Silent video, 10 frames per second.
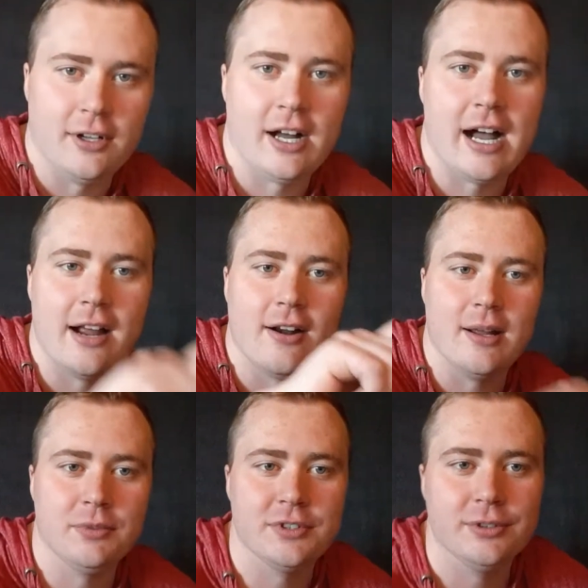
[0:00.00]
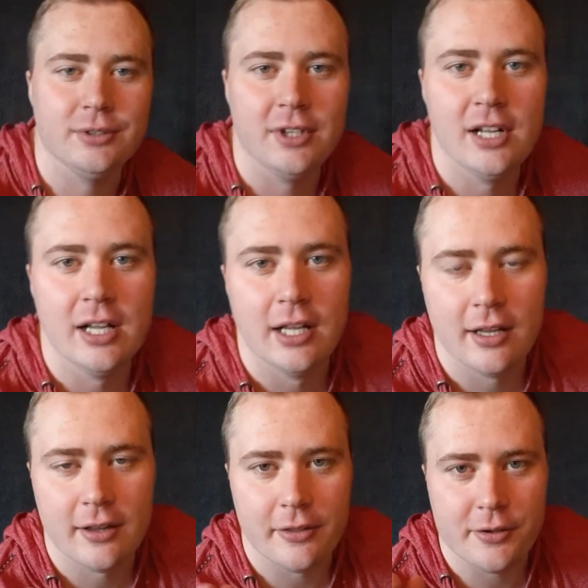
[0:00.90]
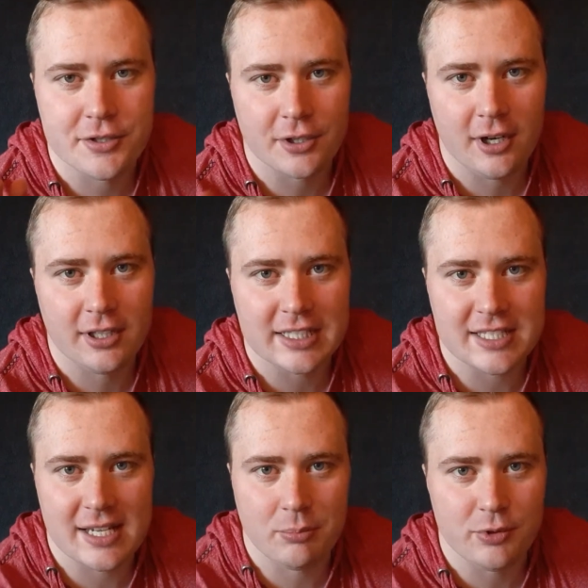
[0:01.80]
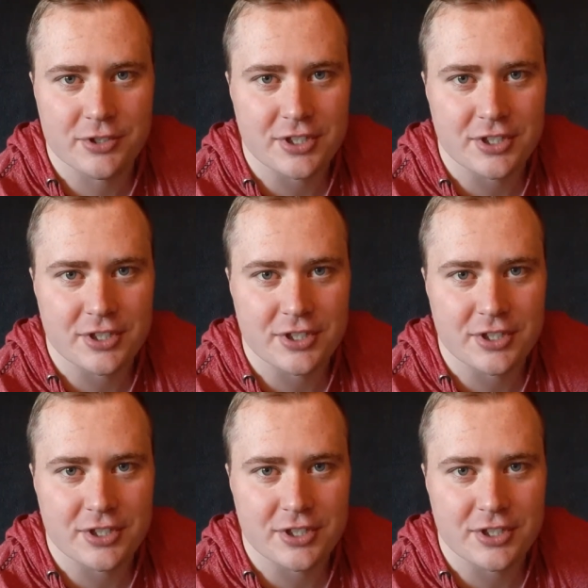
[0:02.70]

higher amplitude. Those are all examples